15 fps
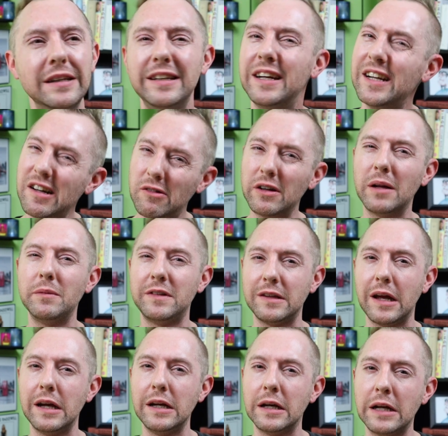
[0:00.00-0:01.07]
You know what I'm
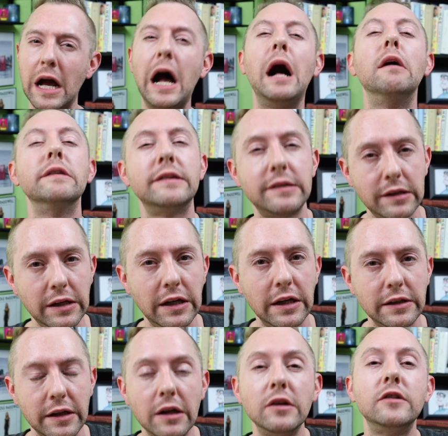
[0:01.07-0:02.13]
saying? I'll see
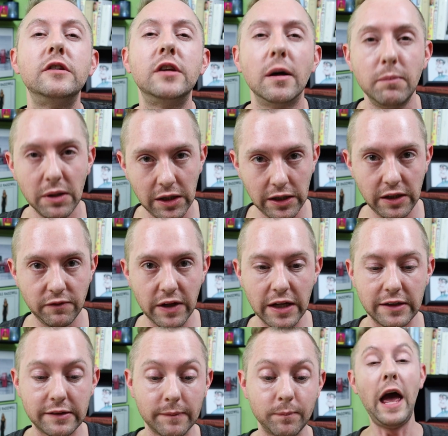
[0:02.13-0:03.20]
it to believe
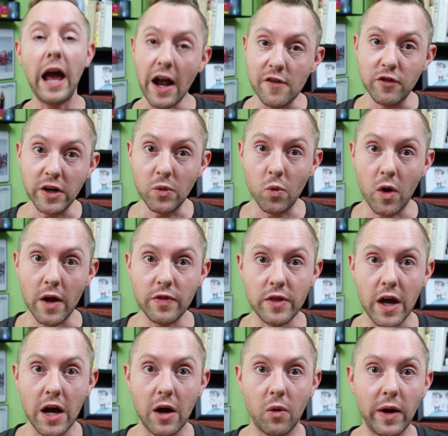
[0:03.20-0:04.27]
it. Everyone,
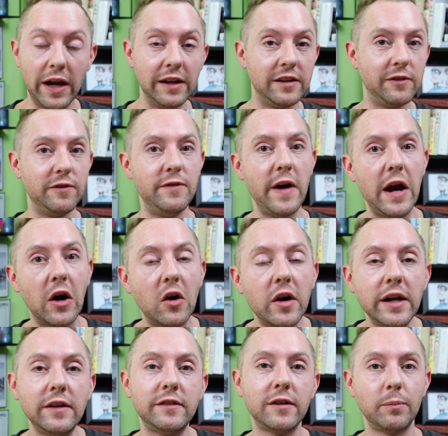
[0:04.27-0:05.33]
though, is
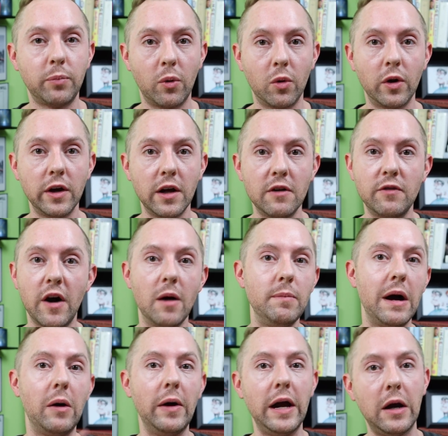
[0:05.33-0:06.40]
very supportive
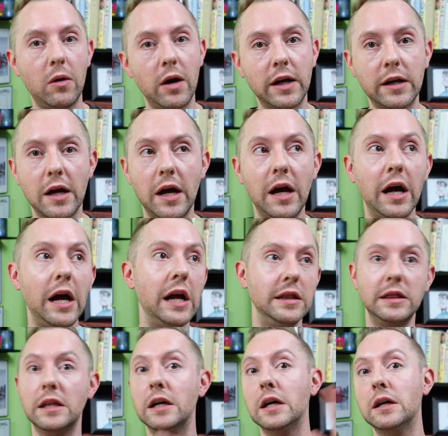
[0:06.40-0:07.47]
about Erika
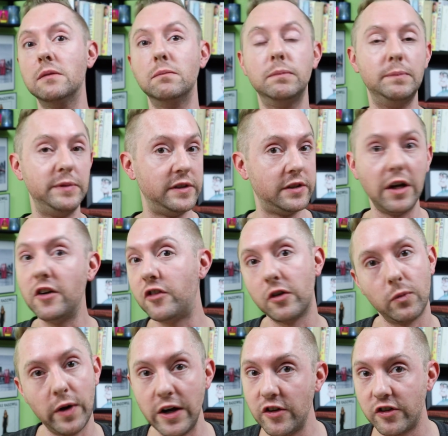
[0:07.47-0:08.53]
and the
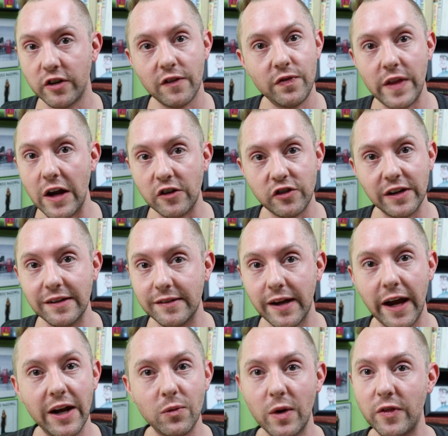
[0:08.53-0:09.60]
situation that she's
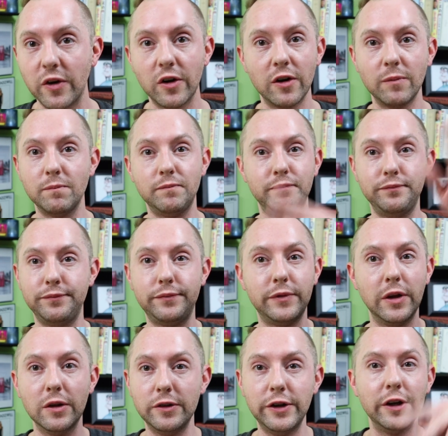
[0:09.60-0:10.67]
in with her,
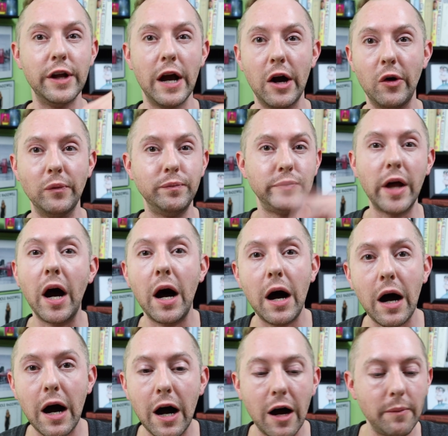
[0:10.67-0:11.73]
you know,
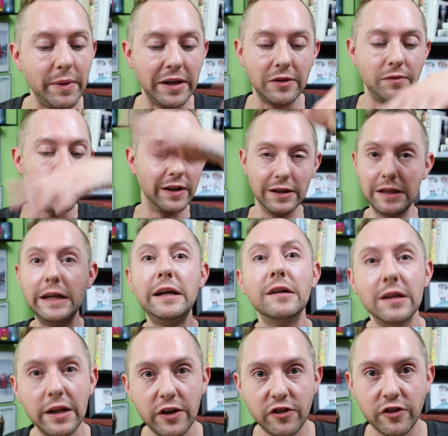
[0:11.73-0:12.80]
Tom and the
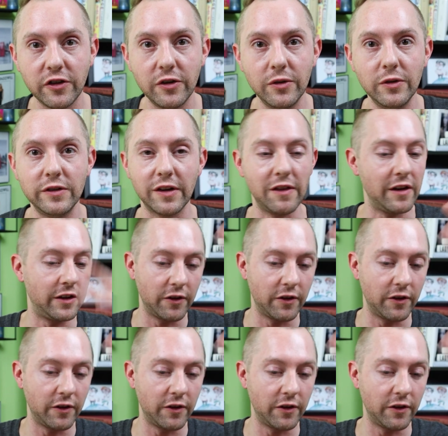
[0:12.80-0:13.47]
legal issues and the